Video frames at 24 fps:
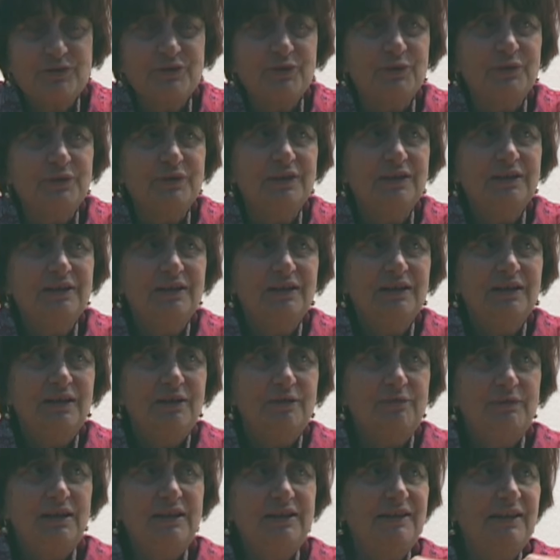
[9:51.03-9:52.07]
saw,
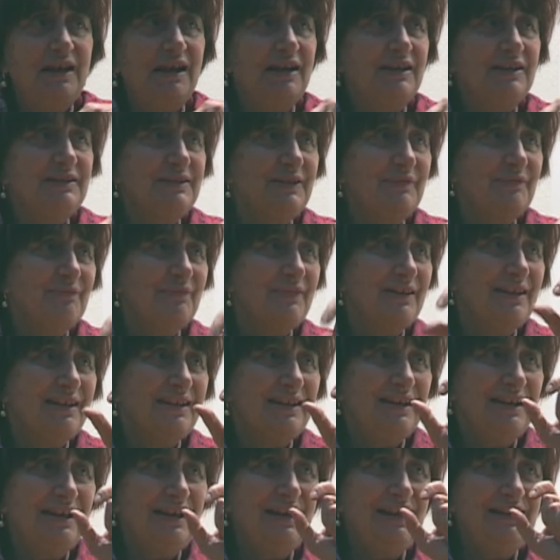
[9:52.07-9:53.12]
read that.
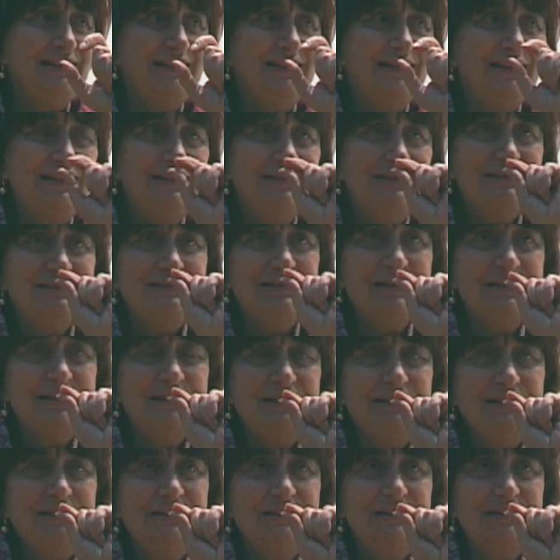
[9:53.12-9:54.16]
And
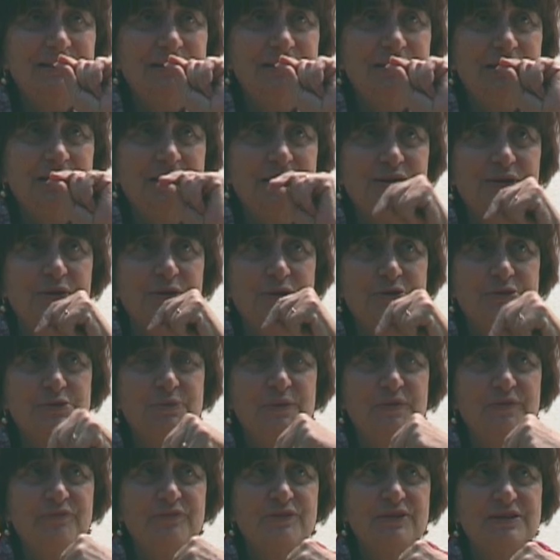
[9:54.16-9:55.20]
it he, goes
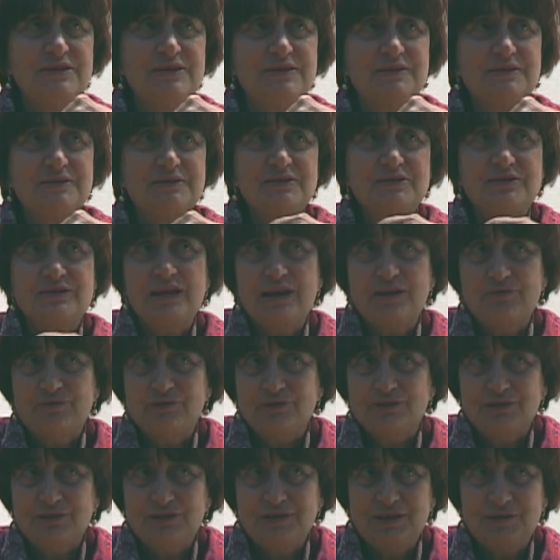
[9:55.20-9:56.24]
with his
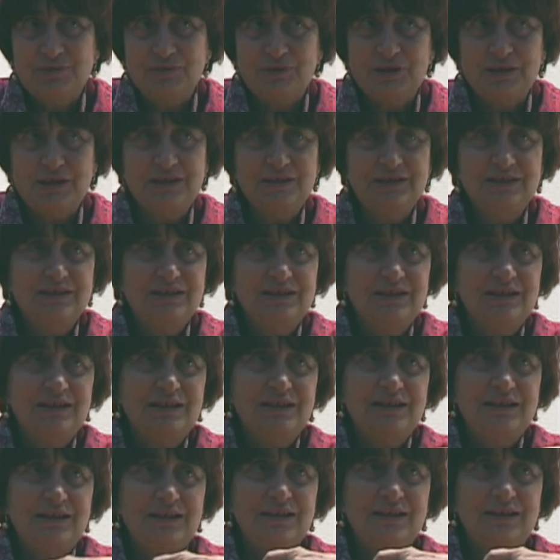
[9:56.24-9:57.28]
servant in a way,
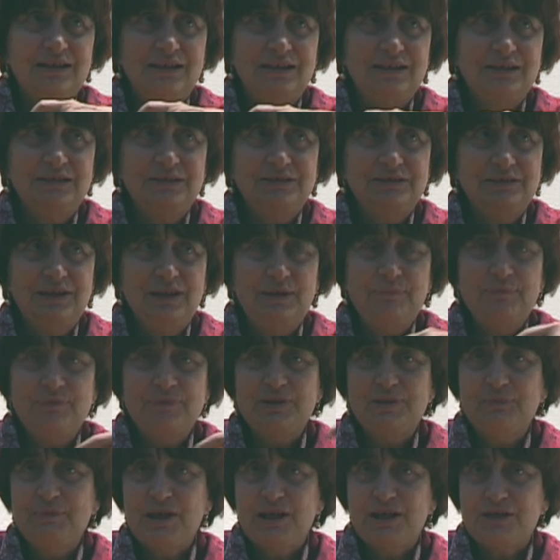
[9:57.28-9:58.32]
and they,
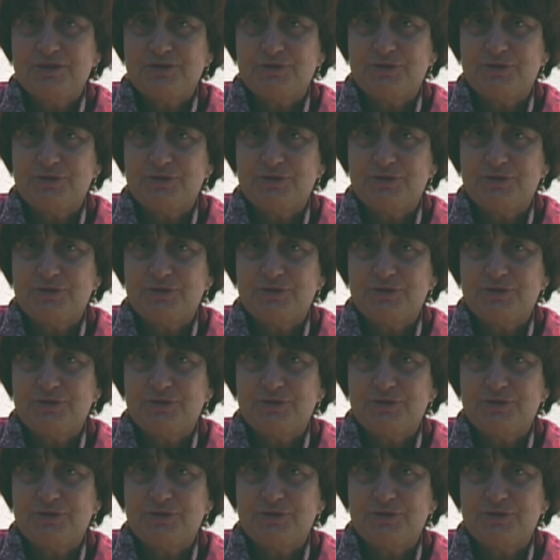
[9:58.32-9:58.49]
they make a